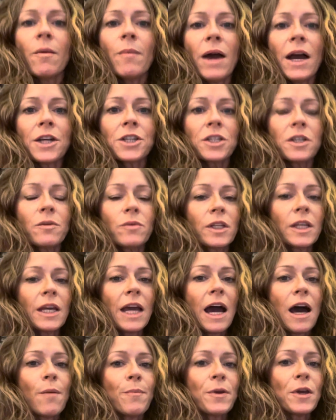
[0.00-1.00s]
actually really
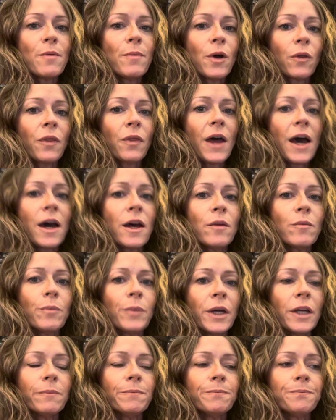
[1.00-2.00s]
happy about that,
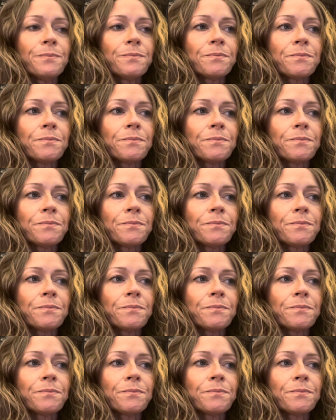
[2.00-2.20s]
but